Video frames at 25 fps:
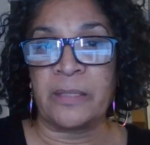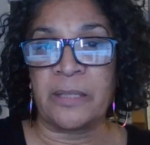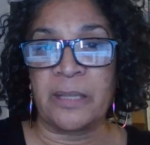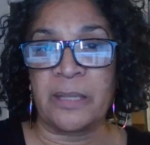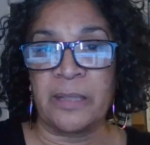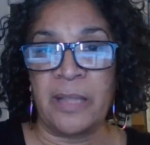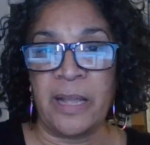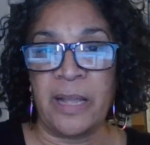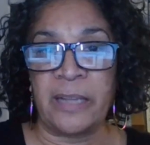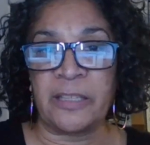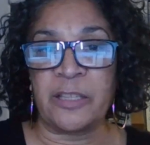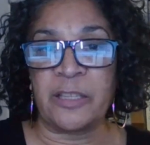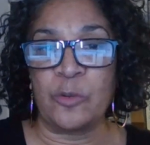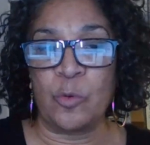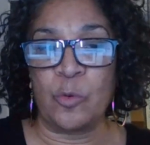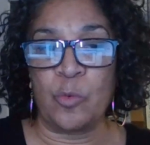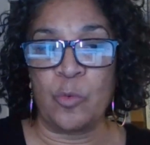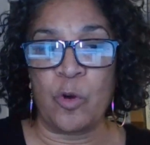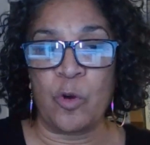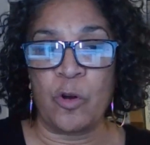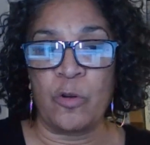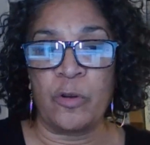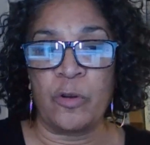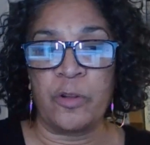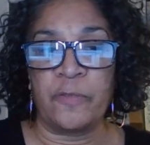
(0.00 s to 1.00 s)
selecting a
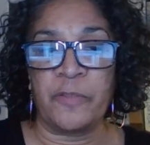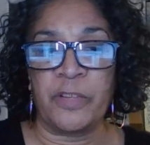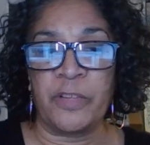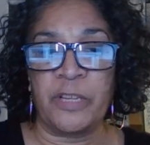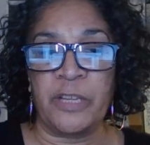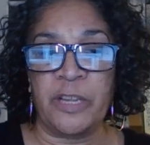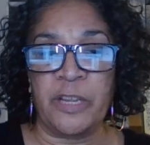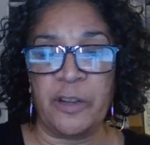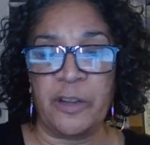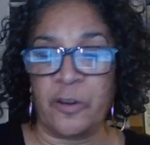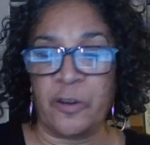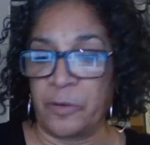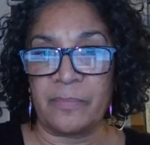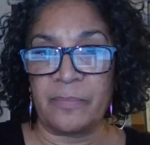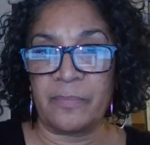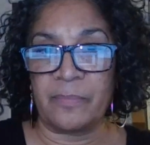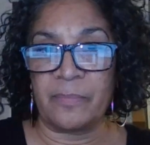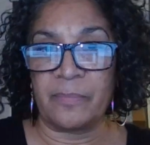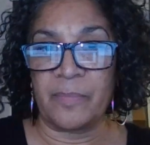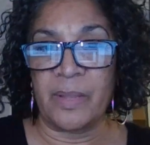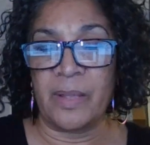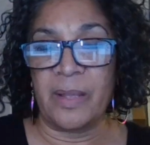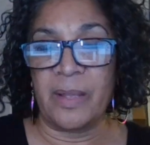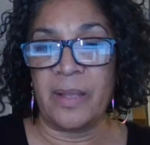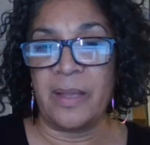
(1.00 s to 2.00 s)
word of the year,
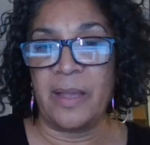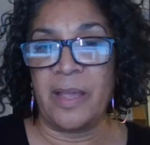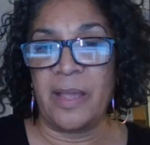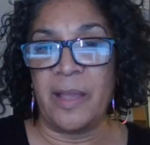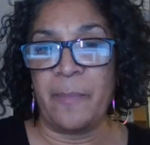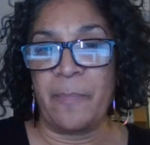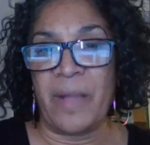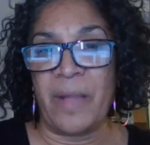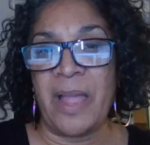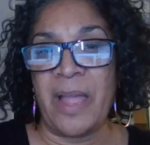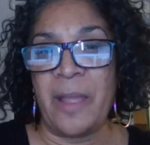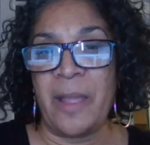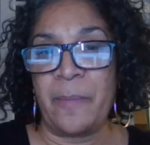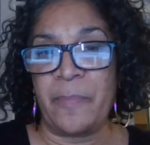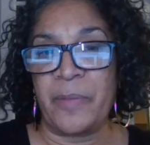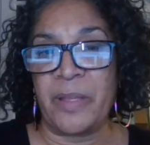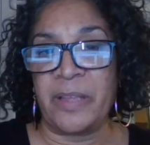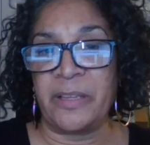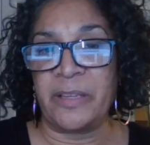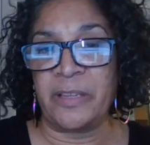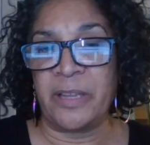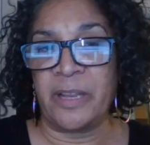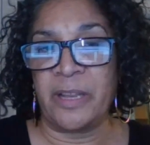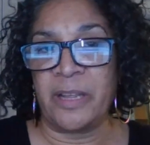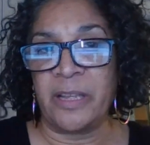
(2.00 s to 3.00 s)
in my
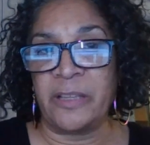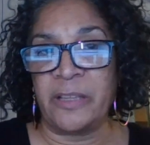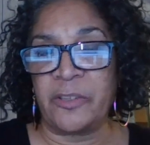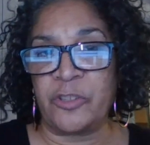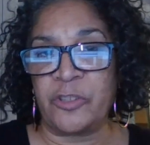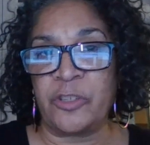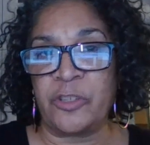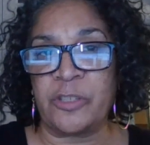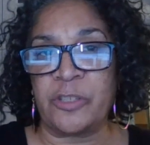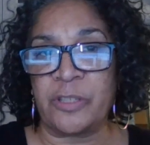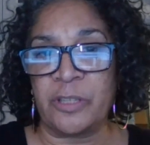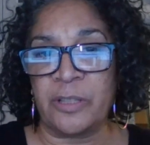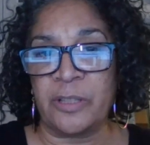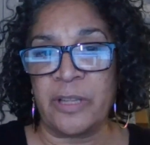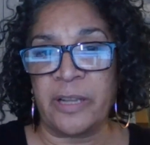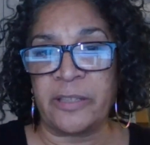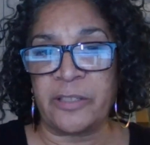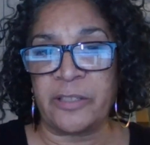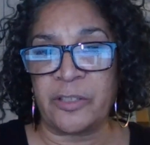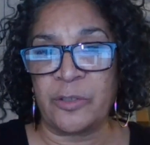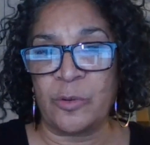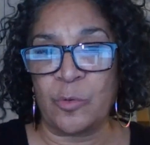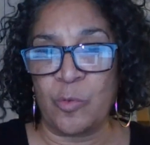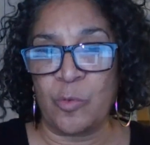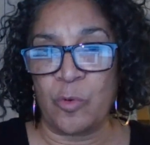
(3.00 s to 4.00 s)
opinion, it's just
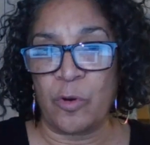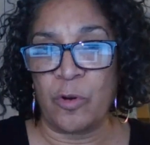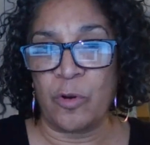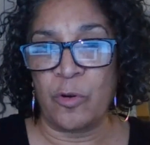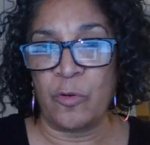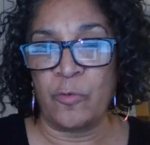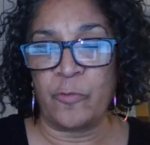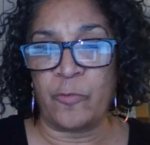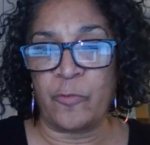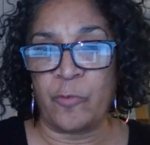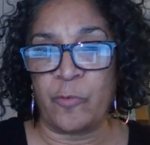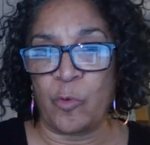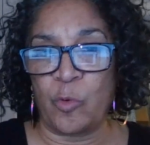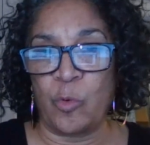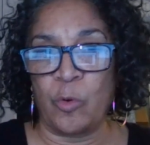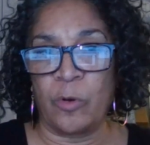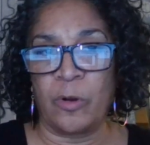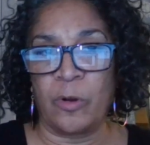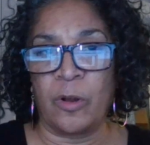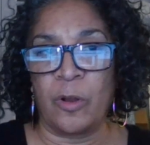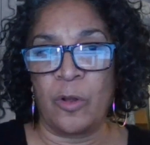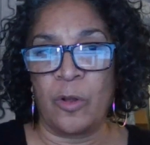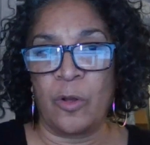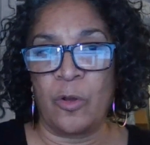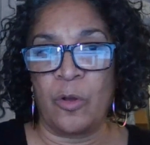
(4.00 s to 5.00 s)
selecting a word
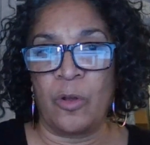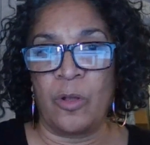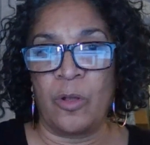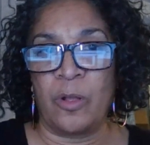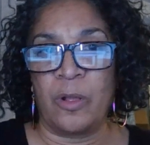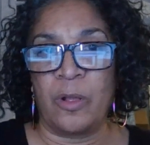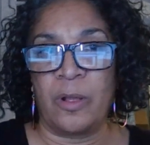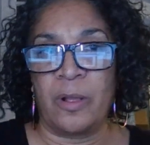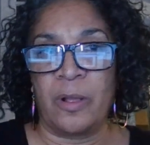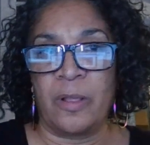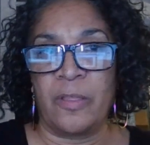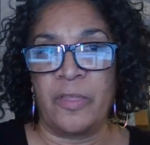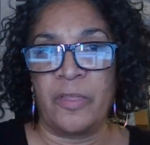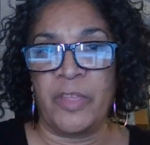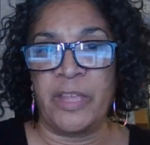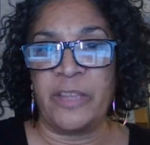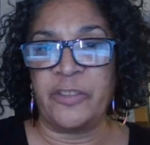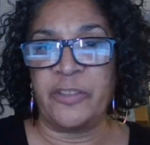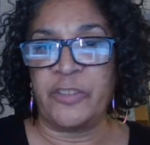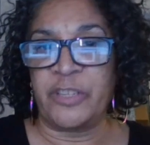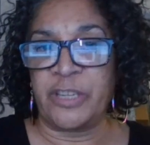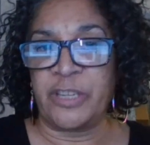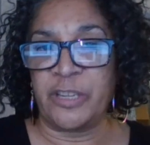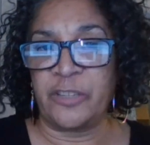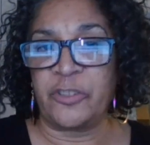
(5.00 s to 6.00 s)
for the
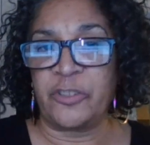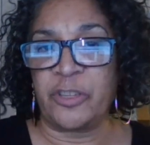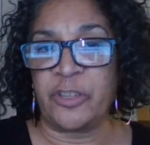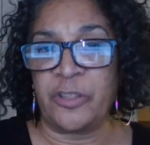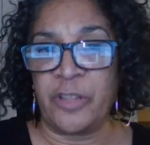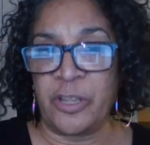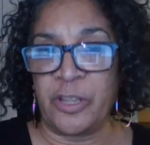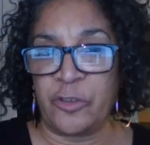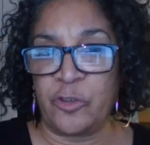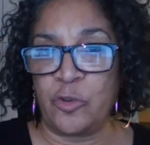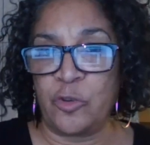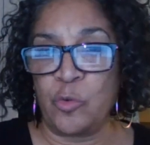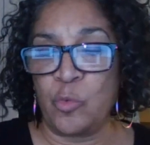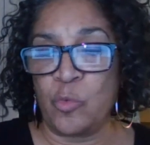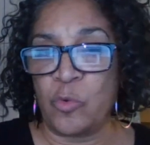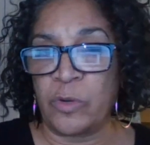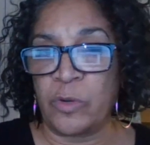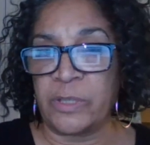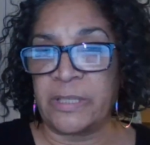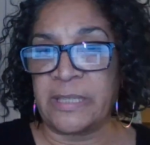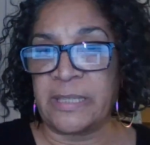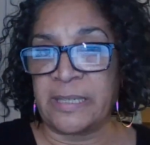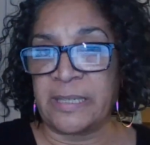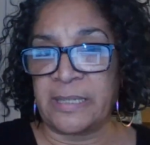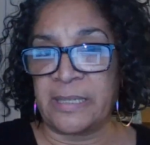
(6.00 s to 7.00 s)
intention that you
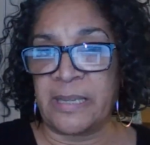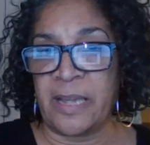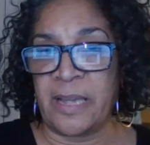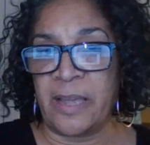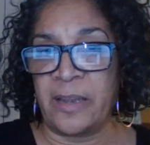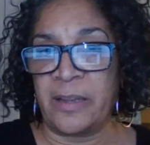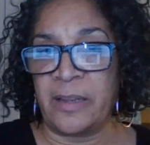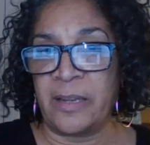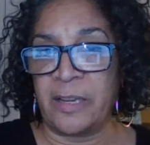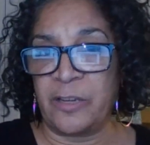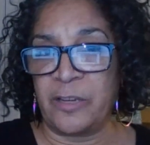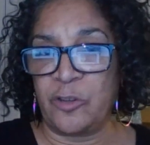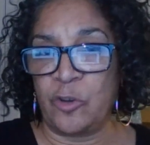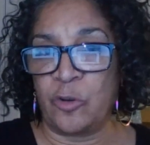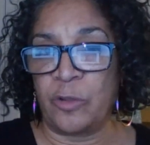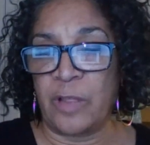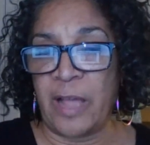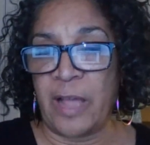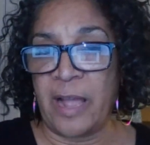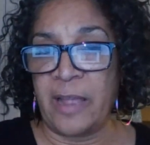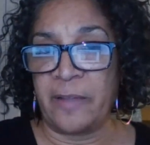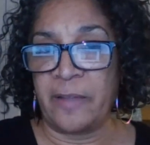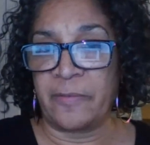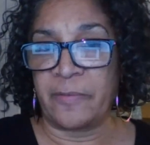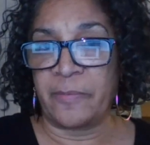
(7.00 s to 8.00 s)
want to set in your
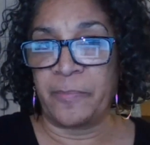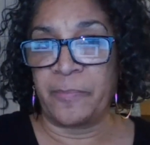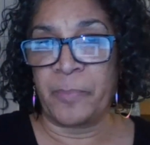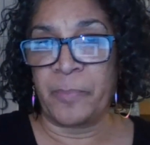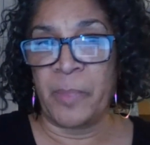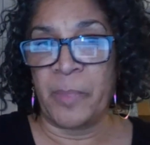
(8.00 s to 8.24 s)
life.